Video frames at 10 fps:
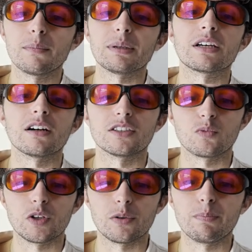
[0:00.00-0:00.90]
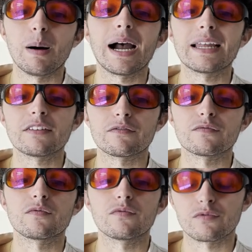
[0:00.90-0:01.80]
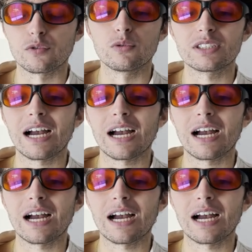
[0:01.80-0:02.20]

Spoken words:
because when you're buying fruits,